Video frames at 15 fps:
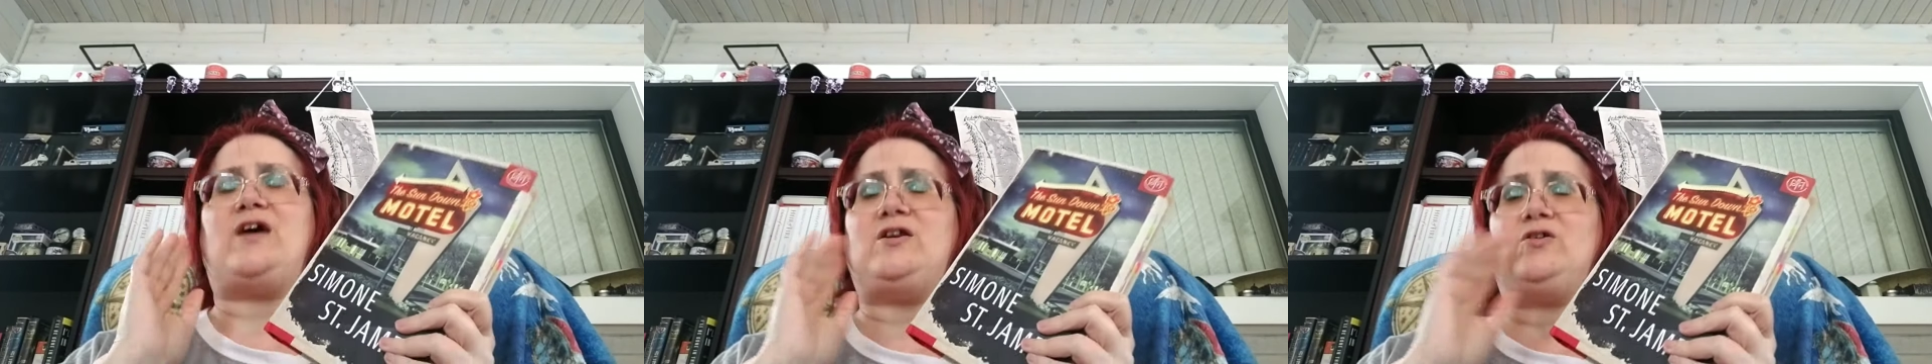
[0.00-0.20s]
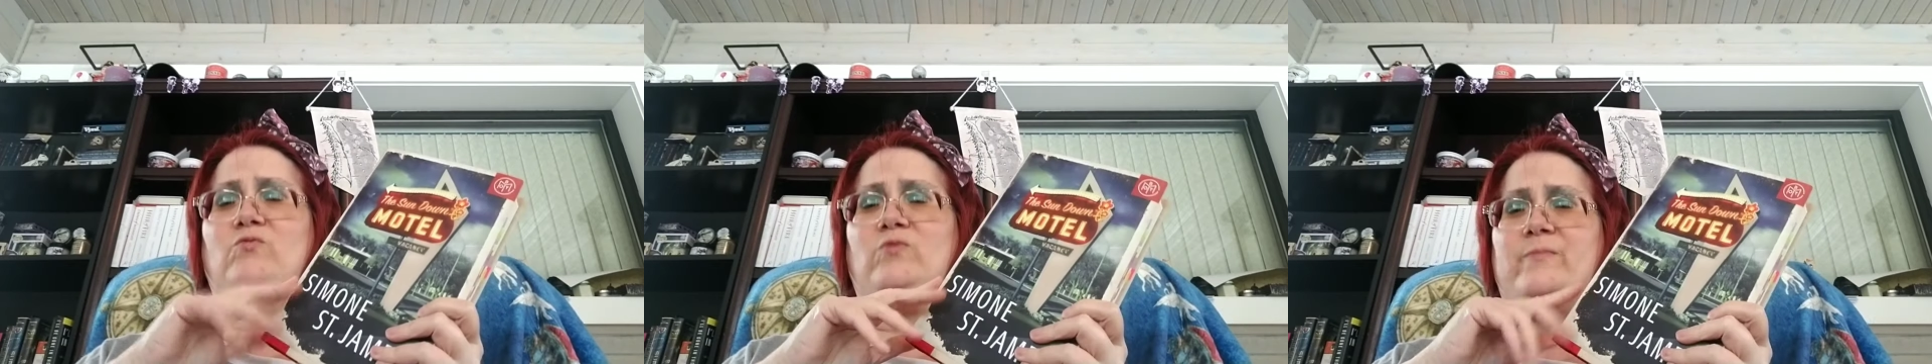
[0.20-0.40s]

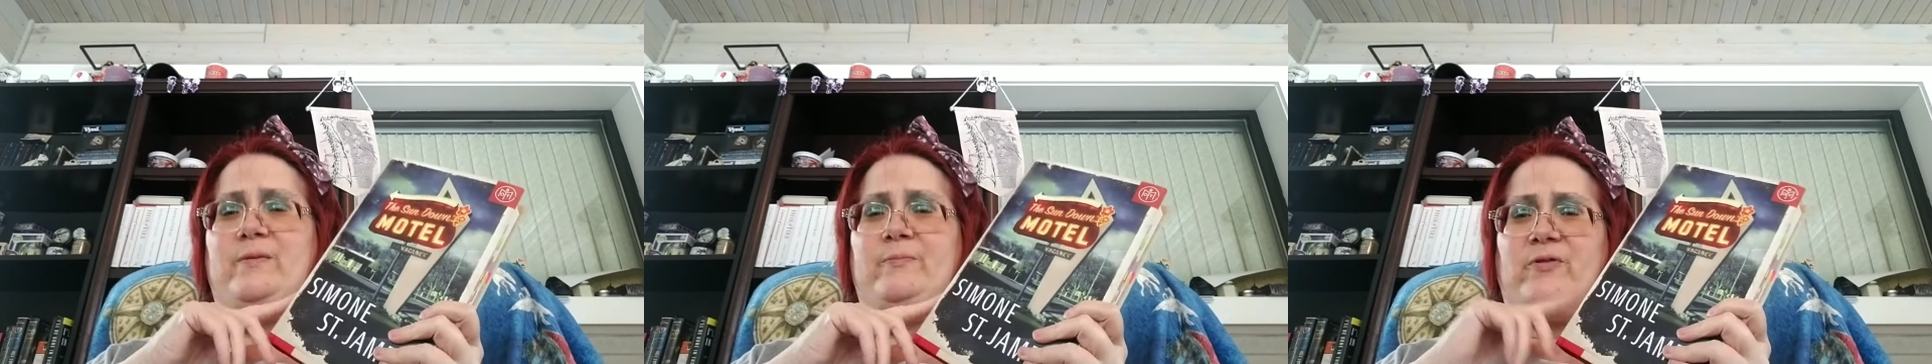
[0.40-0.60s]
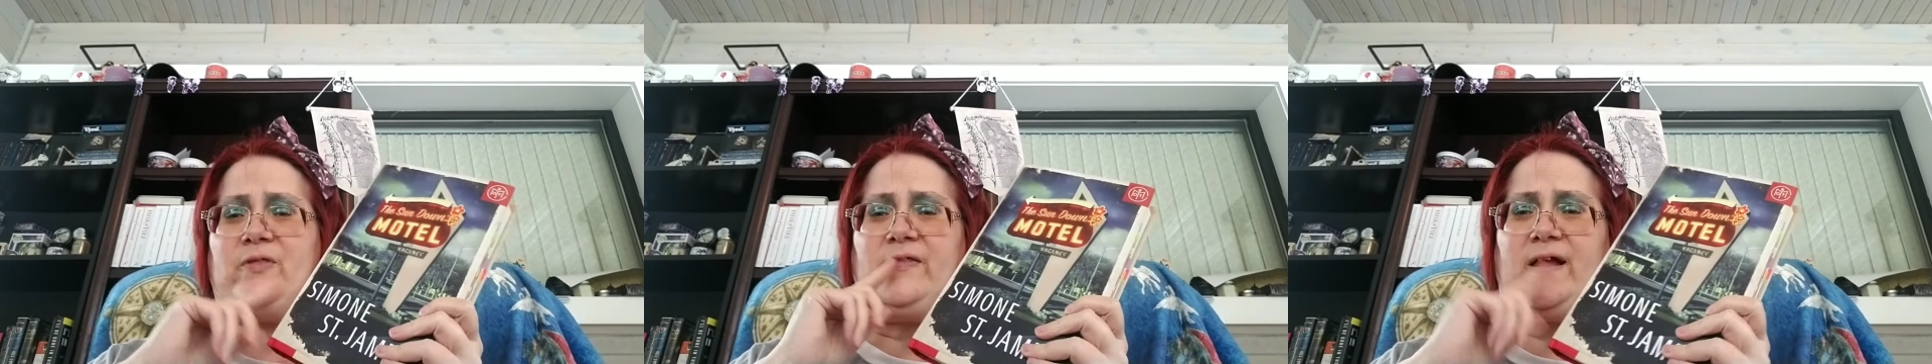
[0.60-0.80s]
I don't
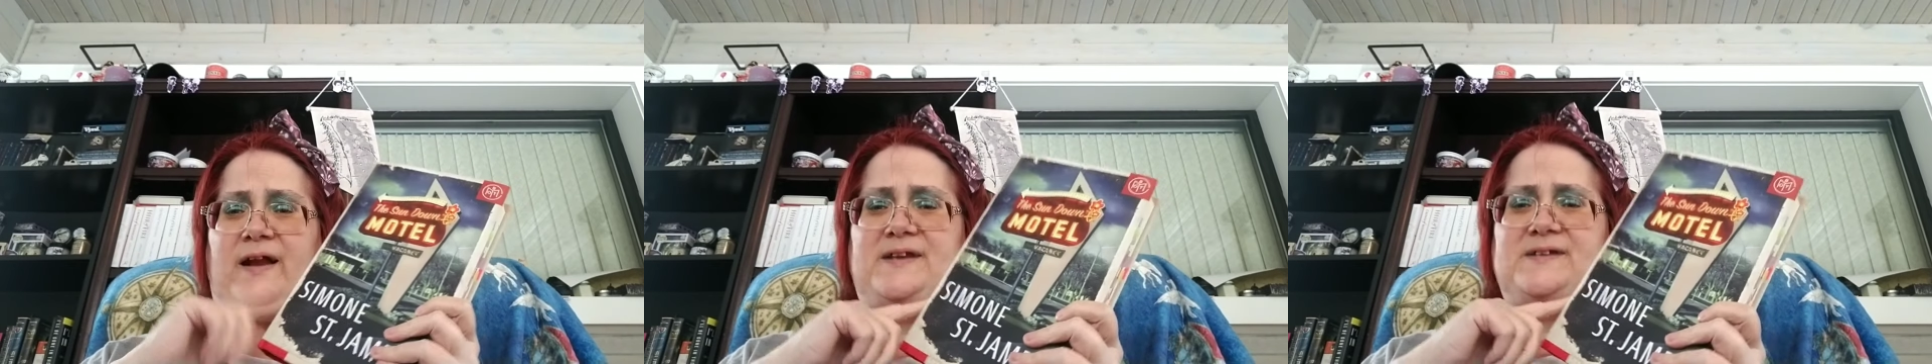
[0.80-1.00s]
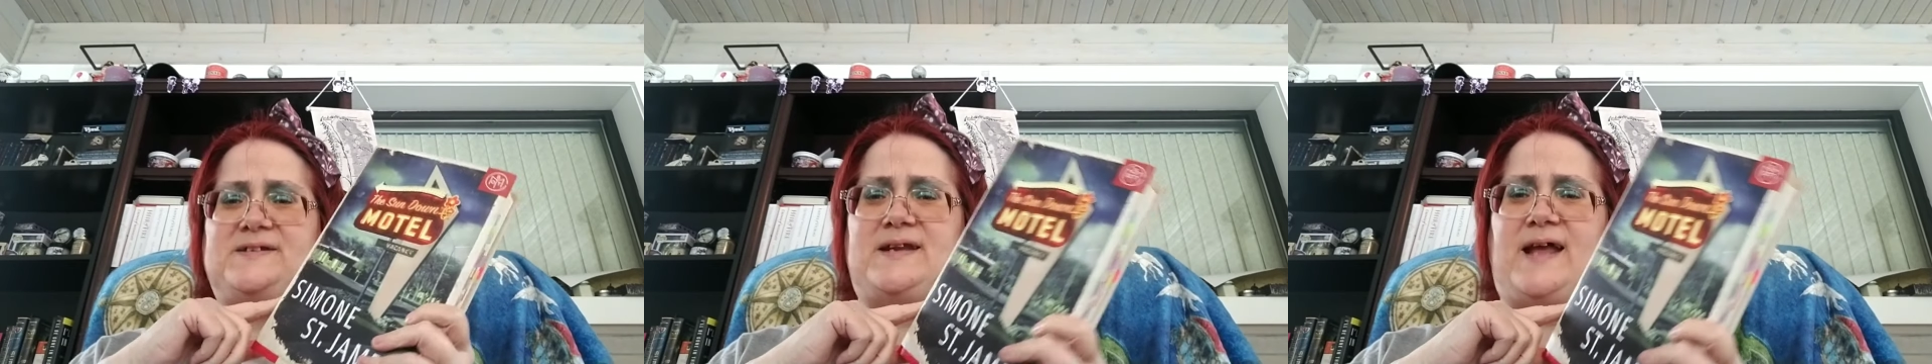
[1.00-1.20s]
remember the
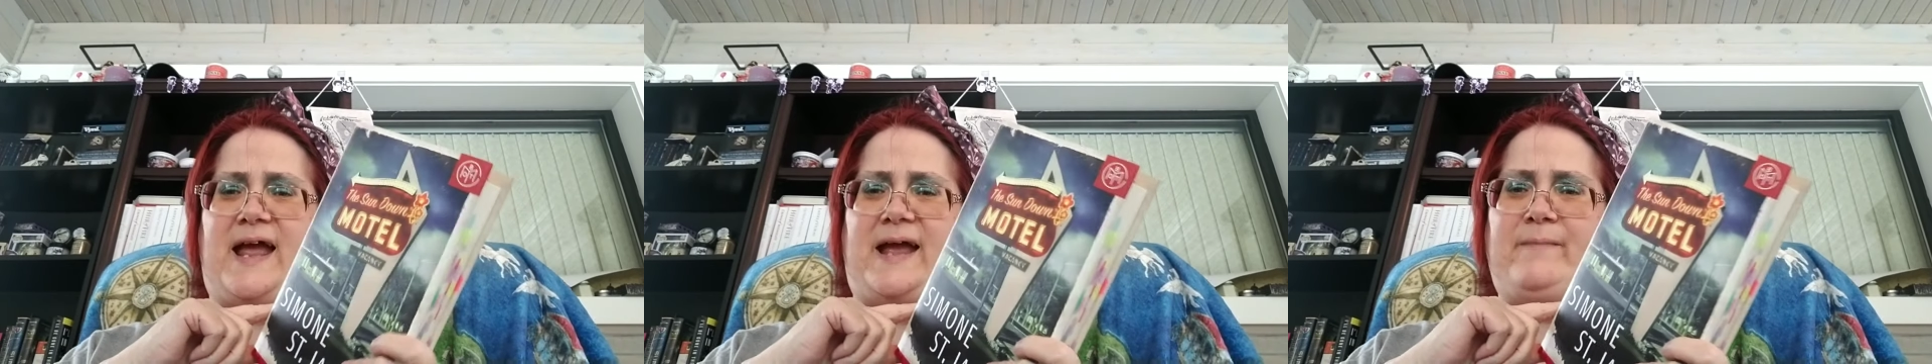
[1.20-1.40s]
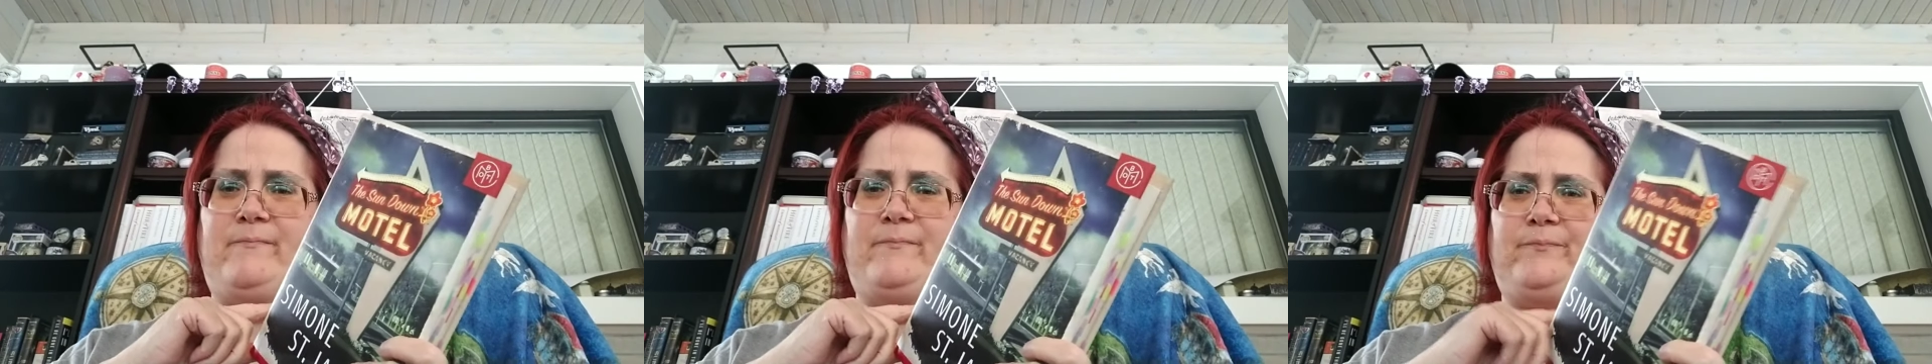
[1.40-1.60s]
lady's
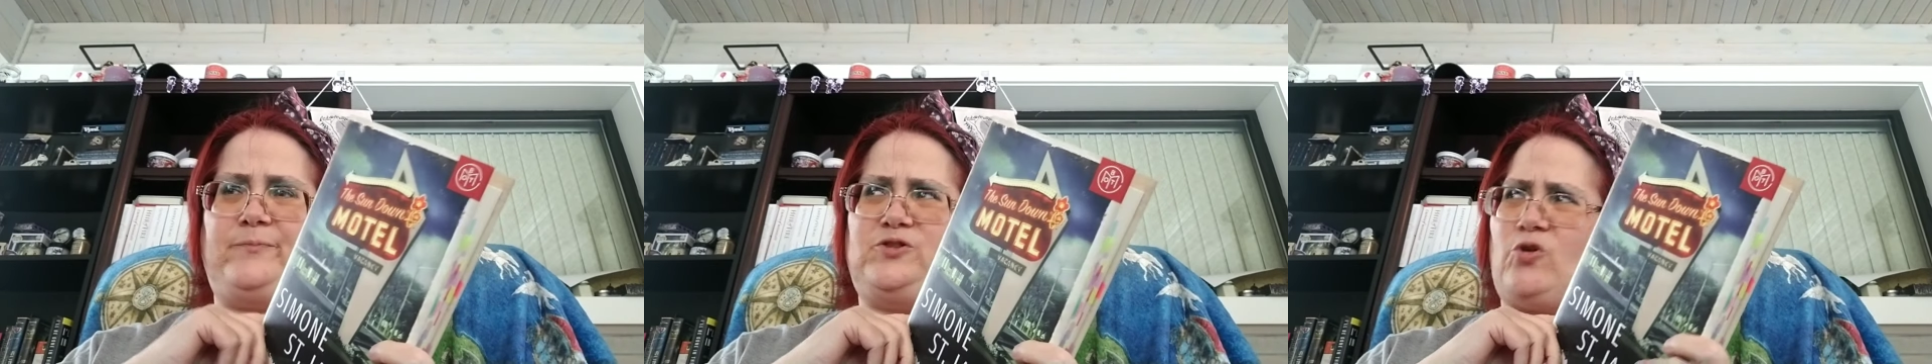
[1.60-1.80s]
name,